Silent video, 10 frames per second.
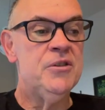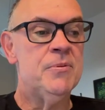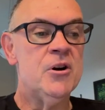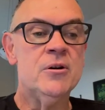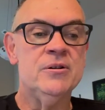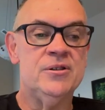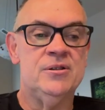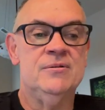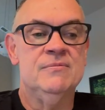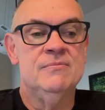Look at the
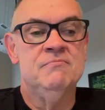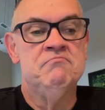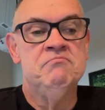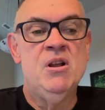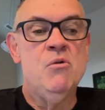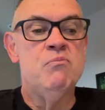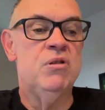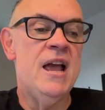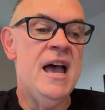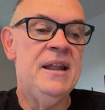birds. They
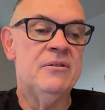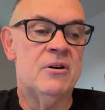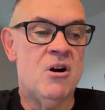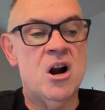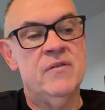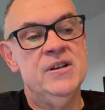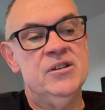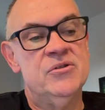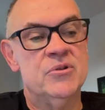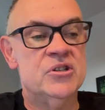don't plant or
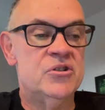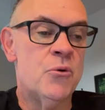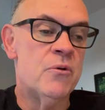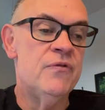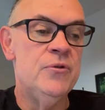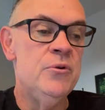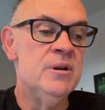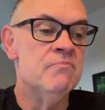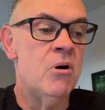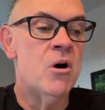harvest or store
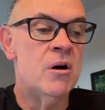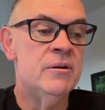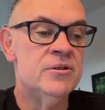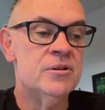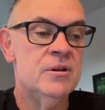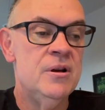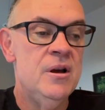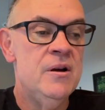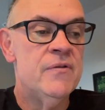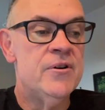food in barns,
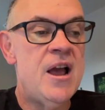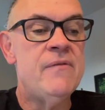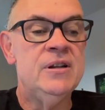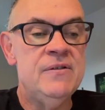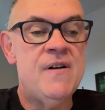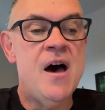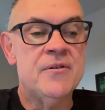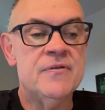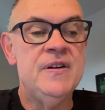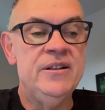for your Heavenly
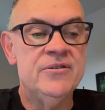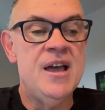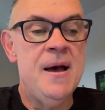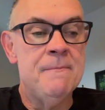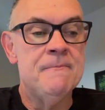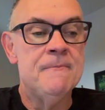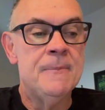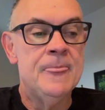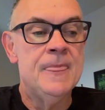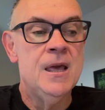Father feeds them.
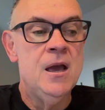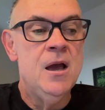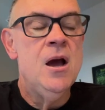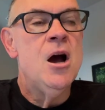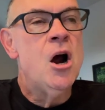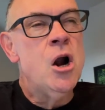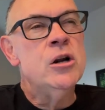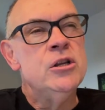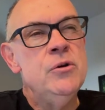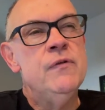
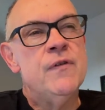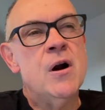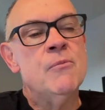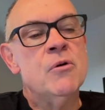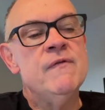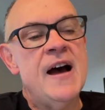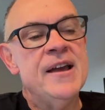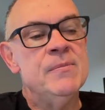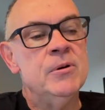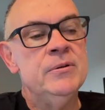Aren't you far more
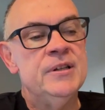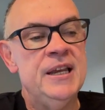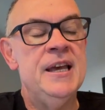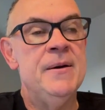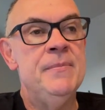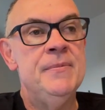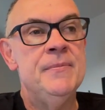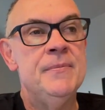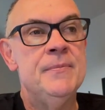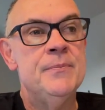valuable to
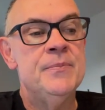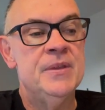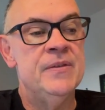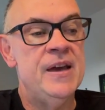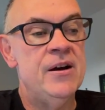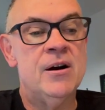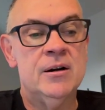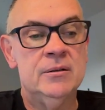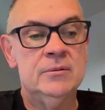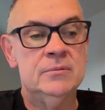him than they
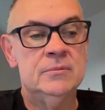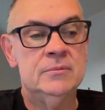are?